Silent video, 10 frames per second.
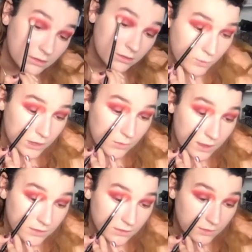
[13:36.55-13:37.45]
when you
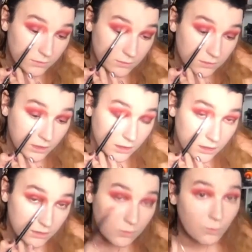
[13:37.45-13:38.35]
get to your like
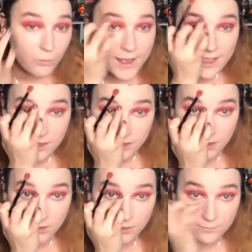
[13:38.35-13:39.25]
right
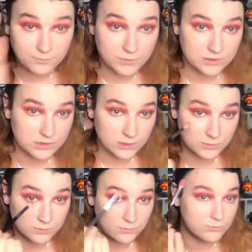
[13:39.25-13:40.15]
here. So,
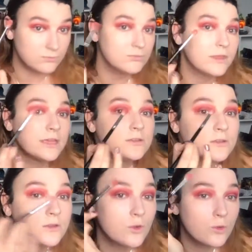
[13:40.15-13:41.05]
like,
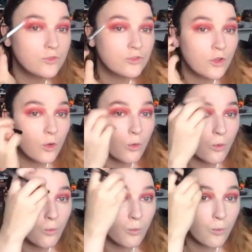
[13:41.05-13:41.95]
just
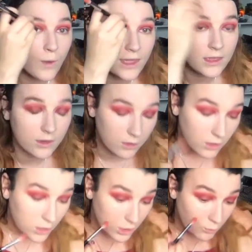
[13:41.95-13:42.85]
right here,
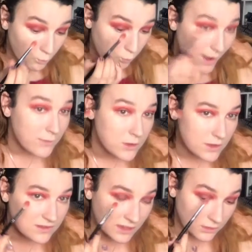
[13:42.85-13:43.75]
right when you get
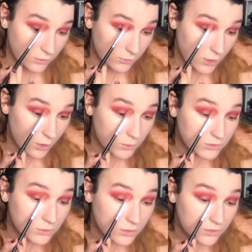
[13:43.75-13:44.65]
to like your nose,
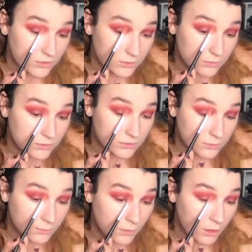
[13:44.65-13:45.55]
you can just do
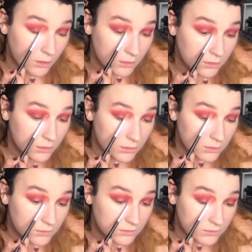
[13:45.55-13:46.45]
small
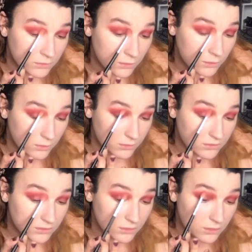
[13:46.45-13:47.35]

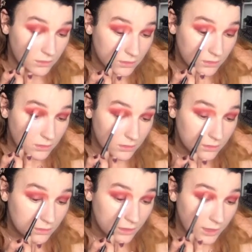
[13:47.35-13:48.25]
circles
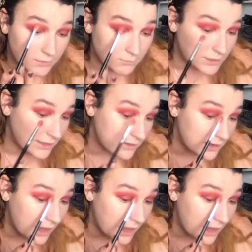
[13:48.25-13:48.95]
and blend it